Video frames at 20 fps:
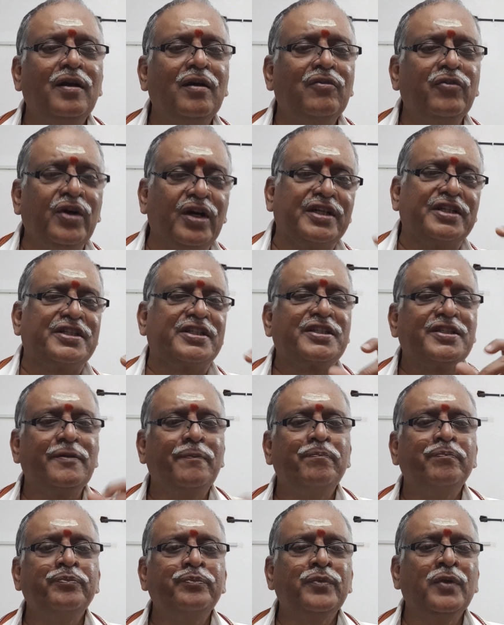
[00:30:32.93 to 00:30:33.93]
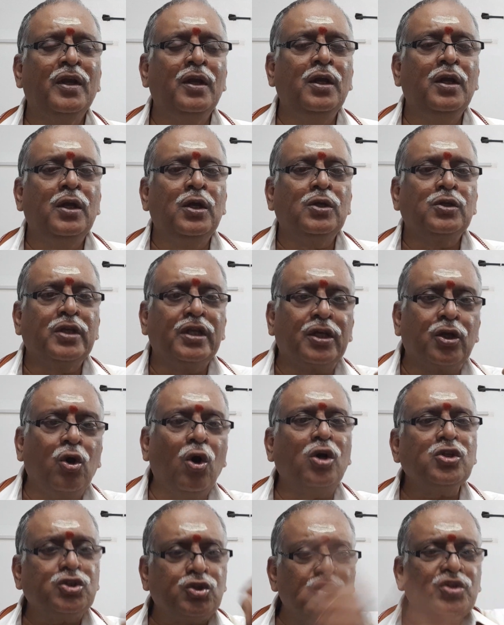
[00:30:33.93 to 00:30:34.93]
words. It
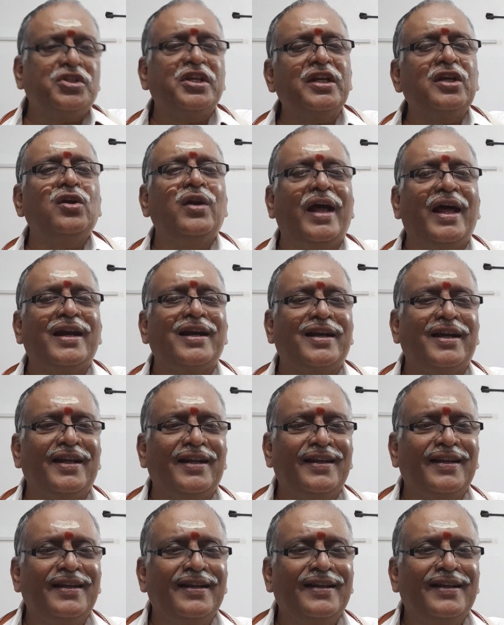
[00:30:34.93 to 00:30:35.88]
goes to singularity.